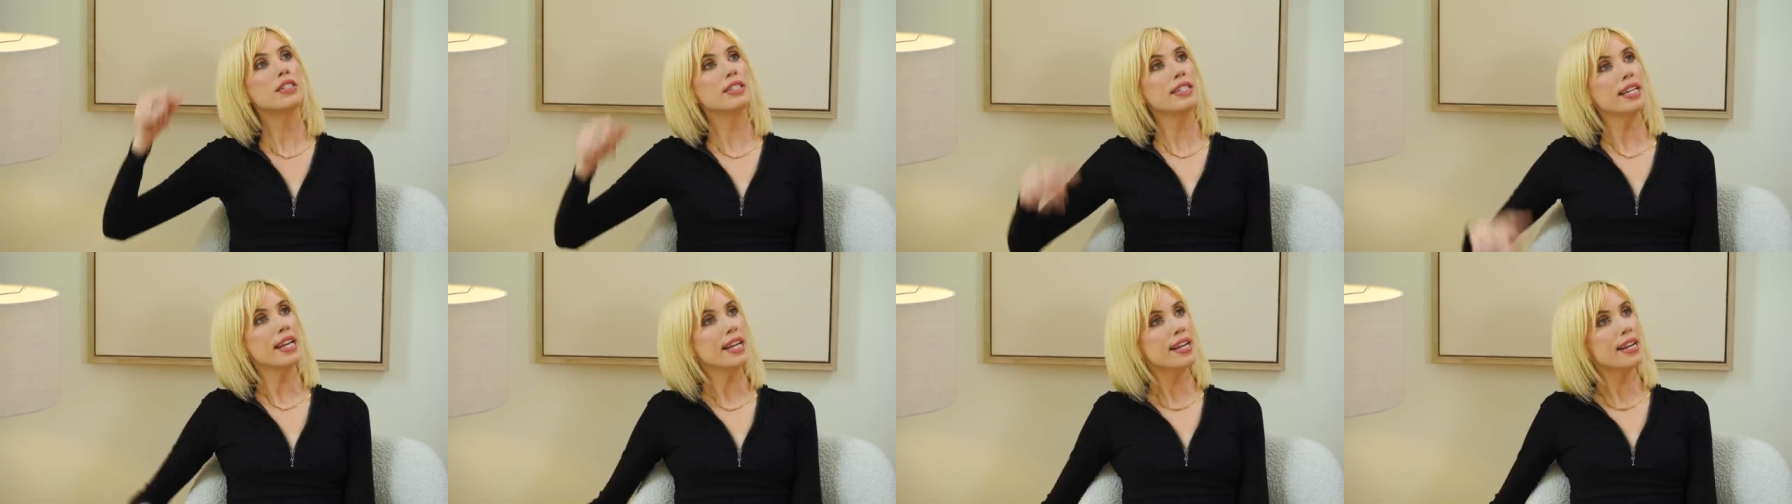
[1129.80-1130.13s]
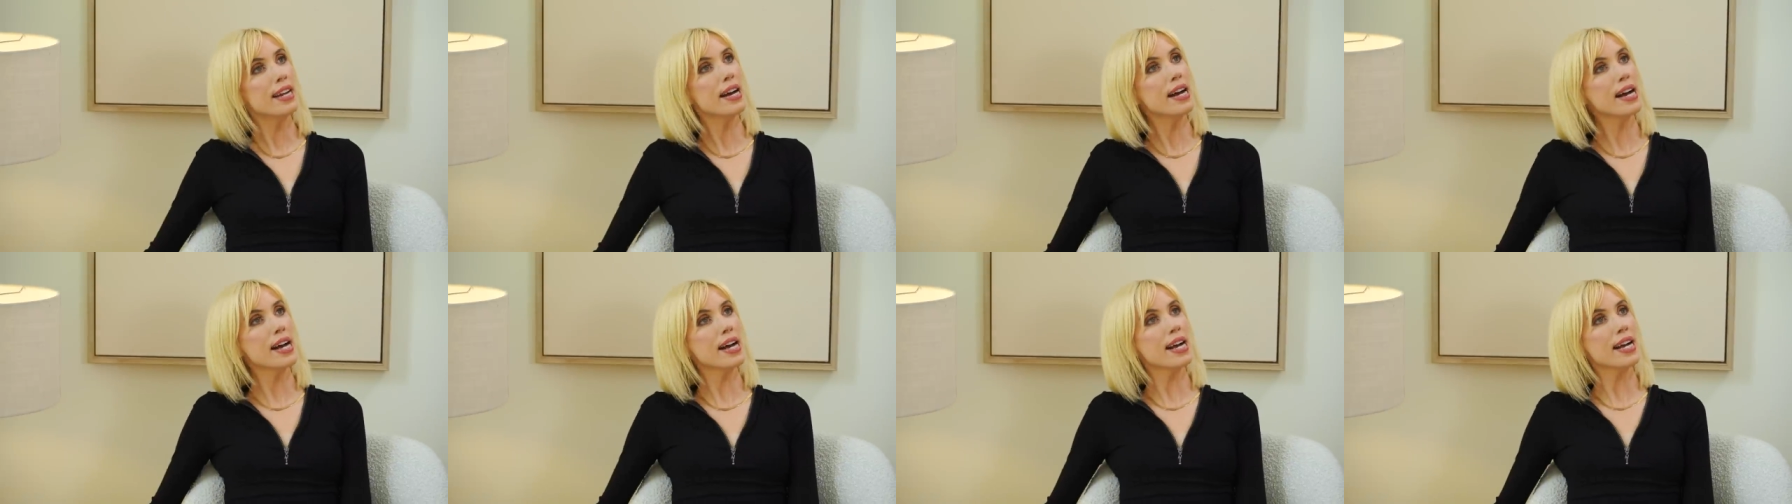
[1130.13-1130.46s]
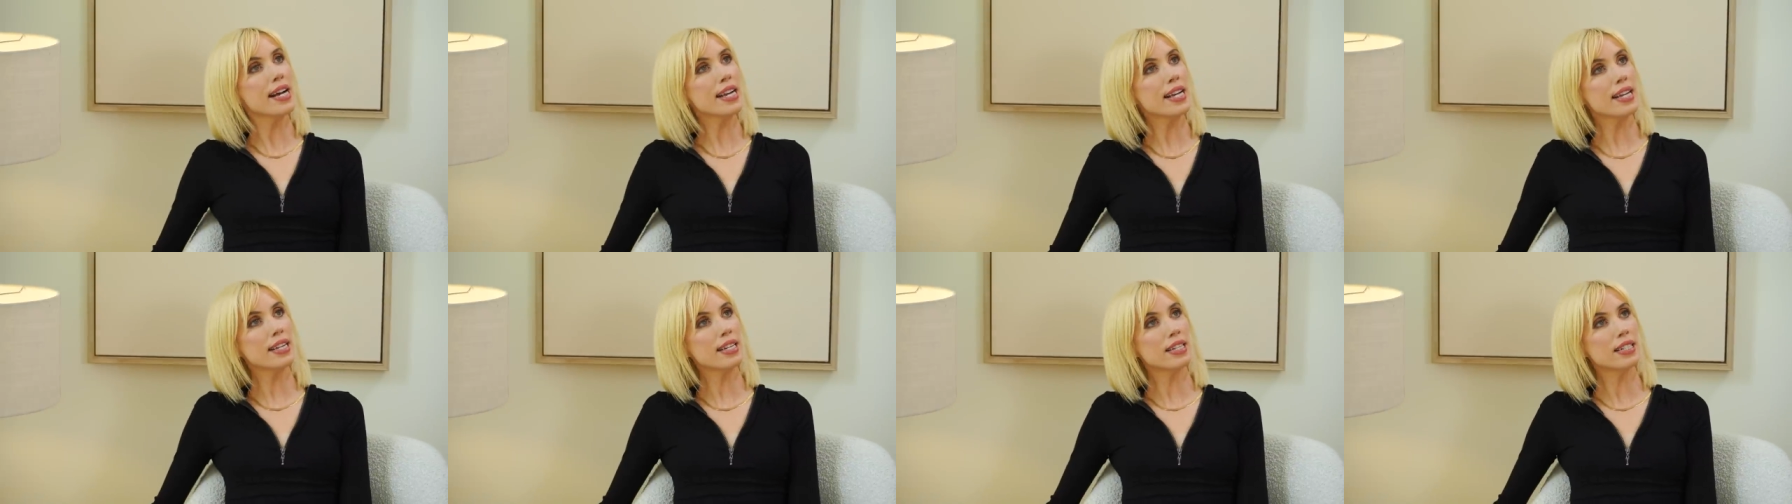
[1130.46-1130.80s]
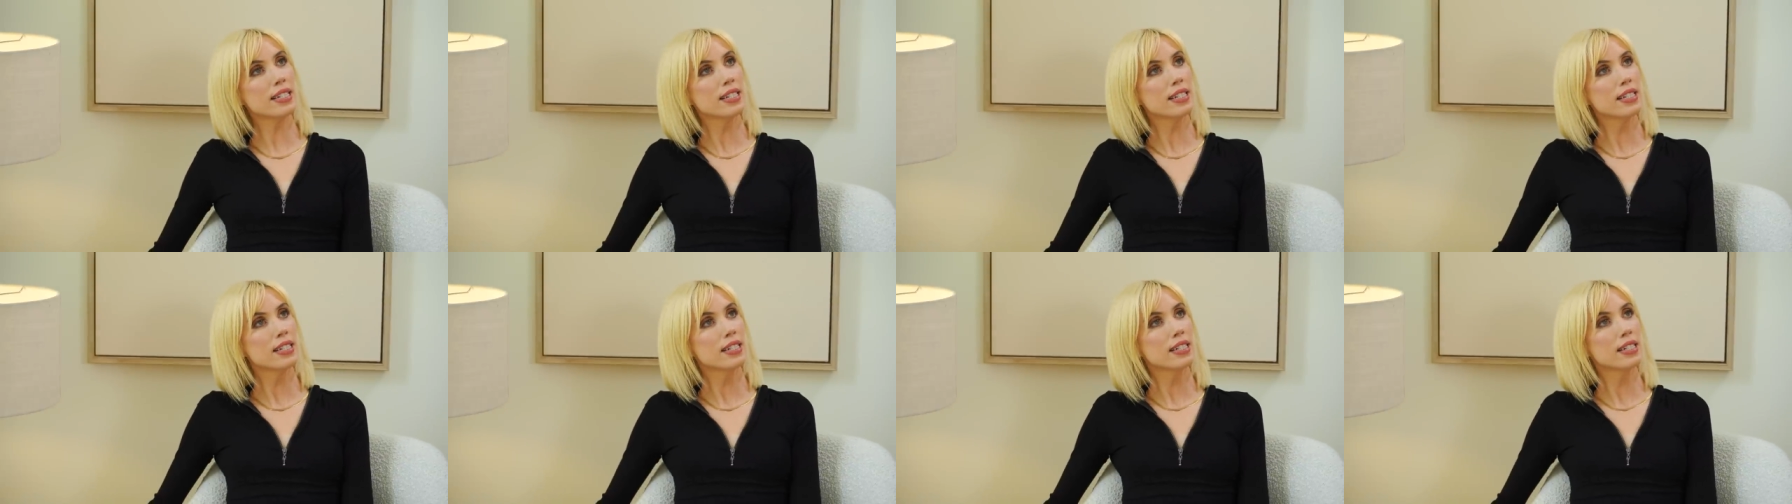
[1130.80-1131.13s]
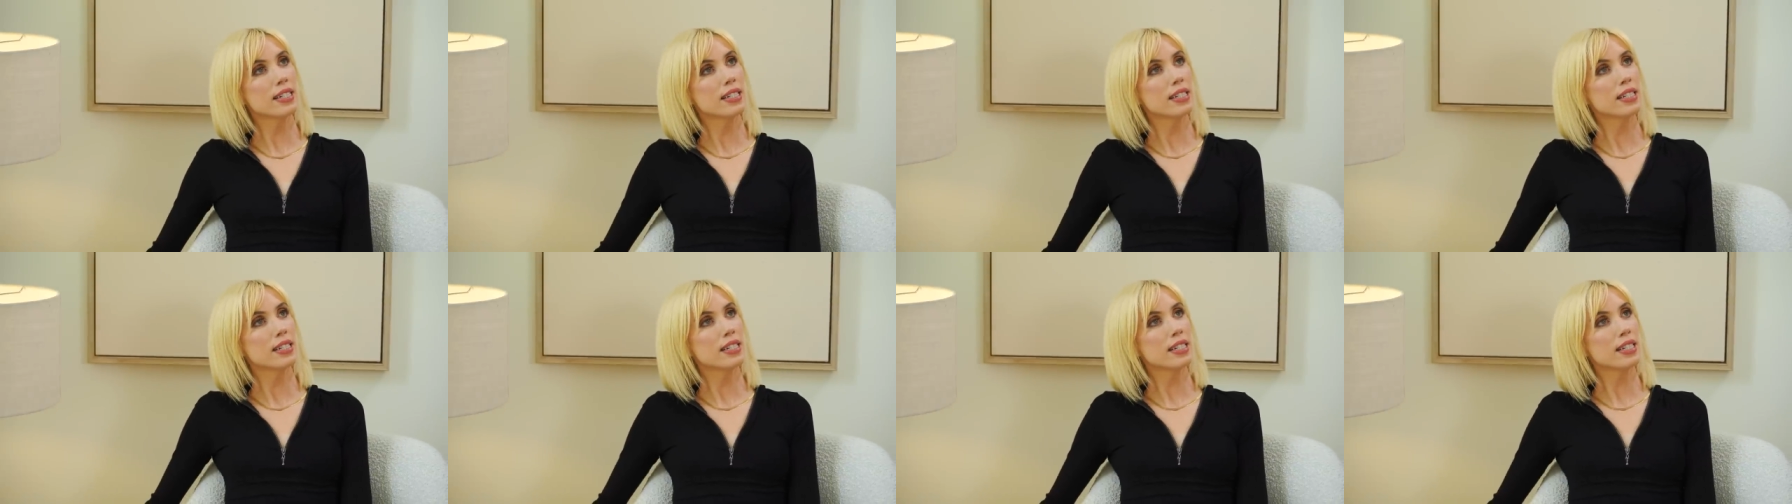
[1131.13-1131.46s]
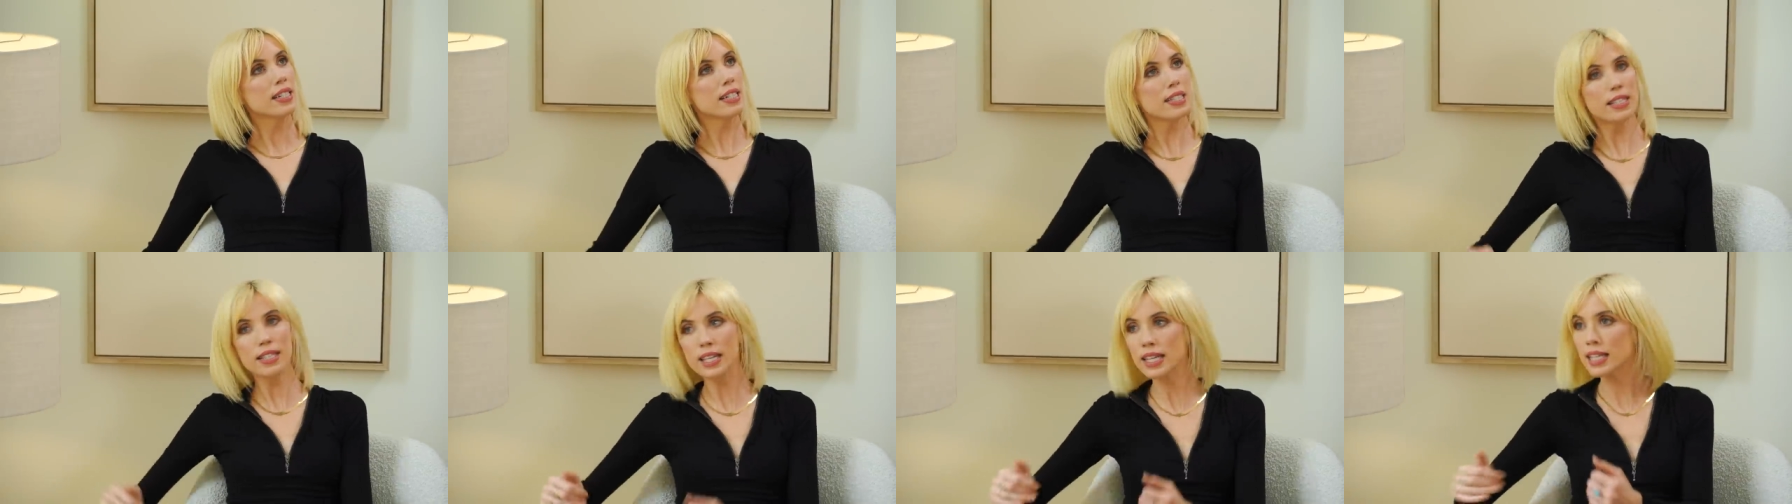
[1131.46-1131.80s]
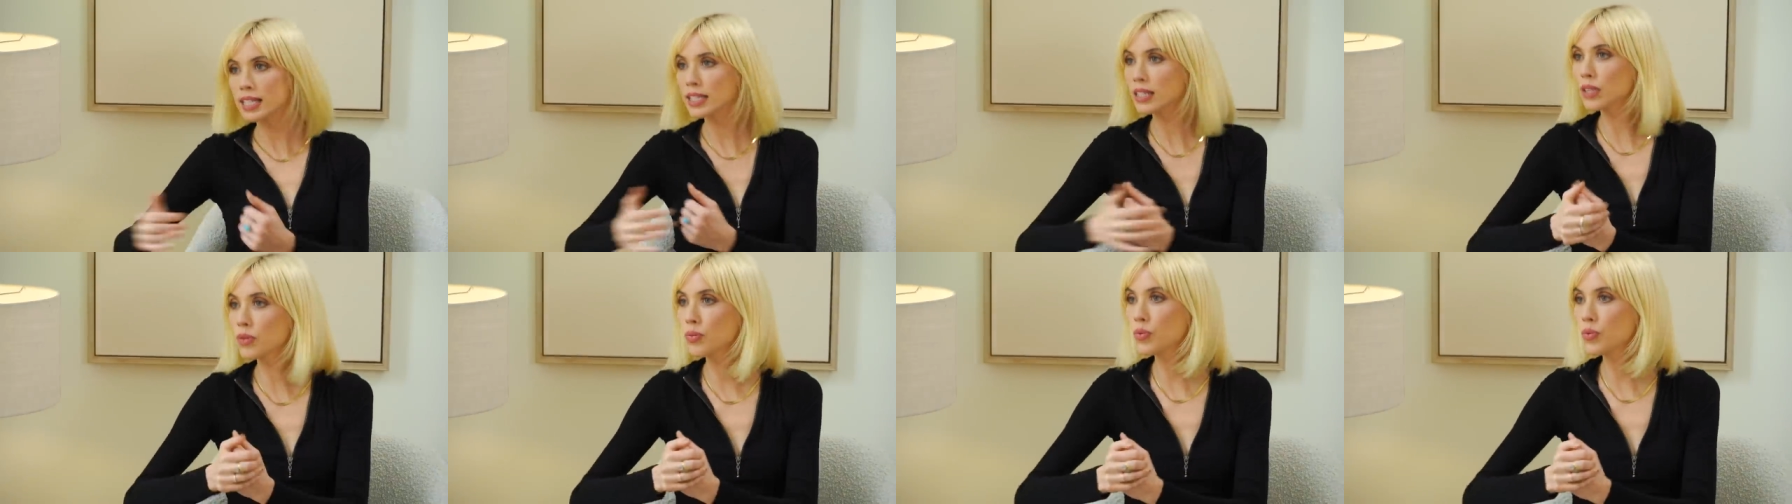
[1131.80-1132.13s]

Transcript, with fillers: Did I? Is that the